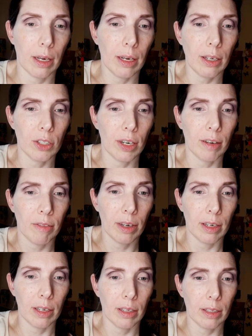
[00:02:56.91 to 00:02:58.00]
I'm gonna try to
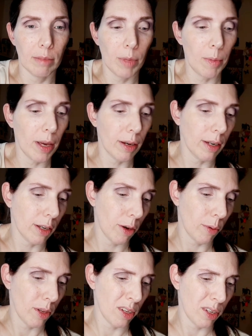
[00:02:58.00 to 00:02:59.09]
find it. Maybe I'm gonna
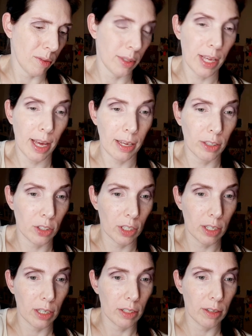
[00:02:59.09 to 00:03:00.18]
go in with that algae
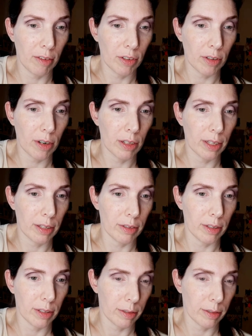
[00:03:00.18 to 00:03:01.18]
color after all. I don't